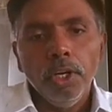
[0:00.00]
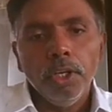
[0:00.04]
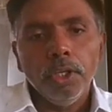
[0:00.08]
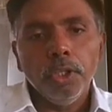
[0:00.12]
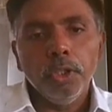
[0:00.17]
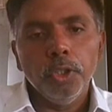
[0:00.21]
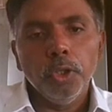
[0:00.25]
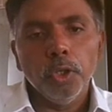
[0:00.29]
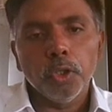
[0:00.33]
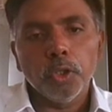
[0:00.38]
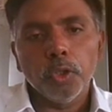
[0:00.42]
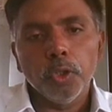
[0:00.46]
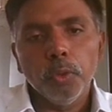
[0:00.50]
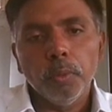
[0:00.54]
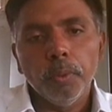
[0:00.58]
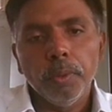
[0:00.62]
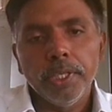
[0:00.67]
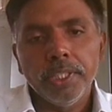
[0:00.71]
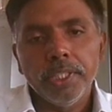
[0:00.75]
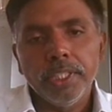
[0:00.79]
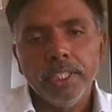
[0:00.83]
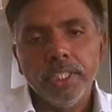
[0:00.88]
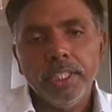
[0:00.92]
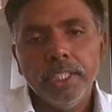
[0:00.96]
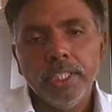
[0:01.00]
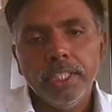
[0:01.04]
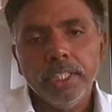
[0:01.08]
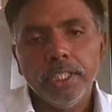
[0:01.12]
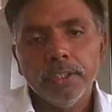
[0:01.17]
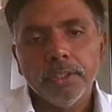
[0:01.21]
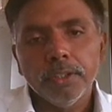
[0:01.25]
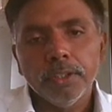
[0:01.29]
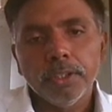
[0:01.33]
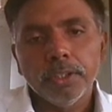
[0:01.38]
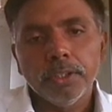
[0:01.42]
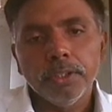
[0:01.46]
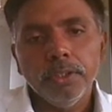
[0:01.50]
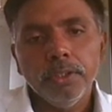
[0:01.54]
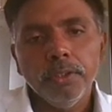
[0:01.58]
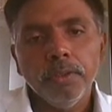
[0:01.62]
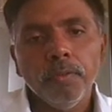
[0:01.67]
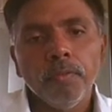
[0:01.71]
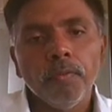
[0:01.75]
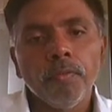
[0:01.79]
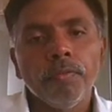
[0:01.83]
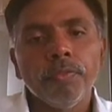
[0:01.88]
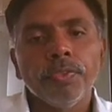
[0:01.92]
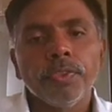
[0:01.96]
Dou Q by T equal
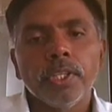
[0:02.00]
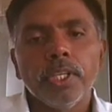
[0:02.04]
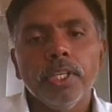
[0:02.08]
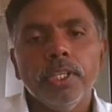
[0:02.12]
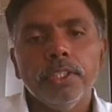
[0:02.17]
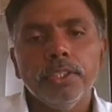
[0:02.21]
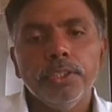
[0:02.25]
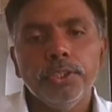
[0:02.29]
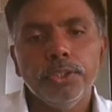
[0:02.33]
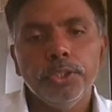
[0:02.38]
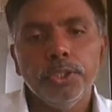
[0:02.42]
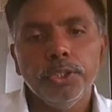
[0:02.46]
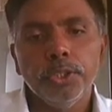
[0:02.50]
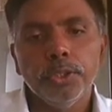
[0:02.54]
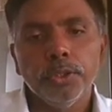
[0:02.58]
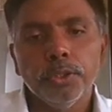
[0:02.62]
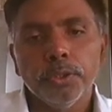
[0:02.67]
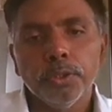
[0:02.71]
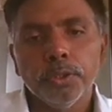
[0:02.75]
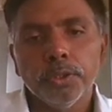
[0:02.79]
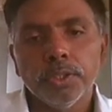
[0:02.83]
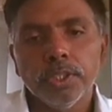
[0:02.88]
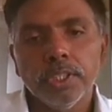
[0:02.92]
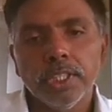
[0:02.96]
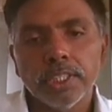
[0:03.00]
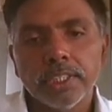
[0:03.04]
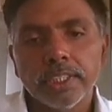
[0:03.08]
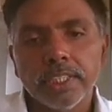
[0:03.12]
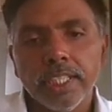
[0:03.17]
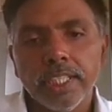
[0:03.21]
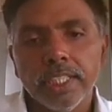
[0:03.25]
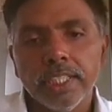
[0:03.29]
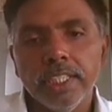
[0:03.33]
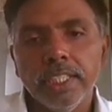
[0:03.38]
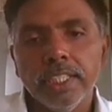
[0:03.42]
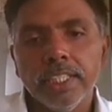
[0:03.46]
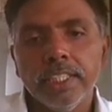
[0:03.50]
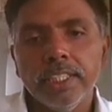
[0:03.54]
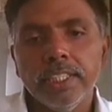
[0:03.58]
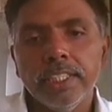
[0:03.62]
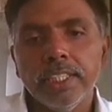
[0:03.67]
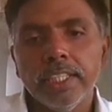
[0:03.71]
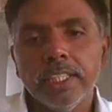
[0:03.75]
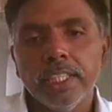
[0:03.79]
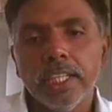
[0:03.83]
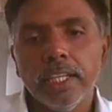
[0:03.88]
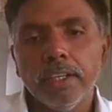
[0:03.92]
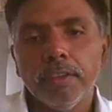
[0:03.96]
to 0. The cyclic
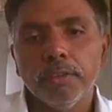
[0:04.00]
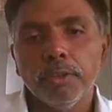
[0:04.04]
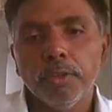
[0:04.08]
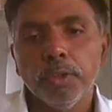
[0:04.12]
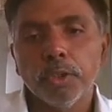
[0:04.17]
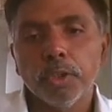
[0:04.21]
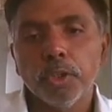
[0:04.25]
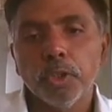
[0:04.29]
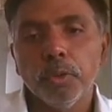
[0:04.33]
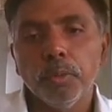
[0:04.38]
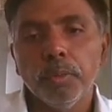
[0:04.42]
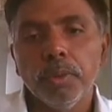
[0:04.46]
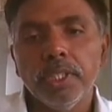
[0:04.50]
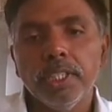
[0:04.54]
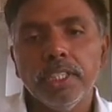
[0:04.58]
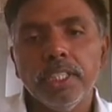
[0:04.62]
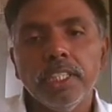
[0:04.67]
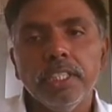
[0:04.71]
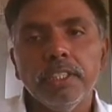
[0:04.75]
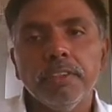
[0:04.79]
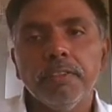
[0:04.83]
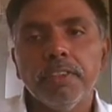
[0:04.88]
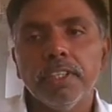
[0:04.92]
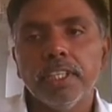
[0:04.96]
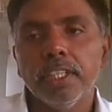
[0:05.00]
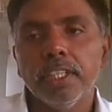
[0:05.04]
integral of dou Q by T for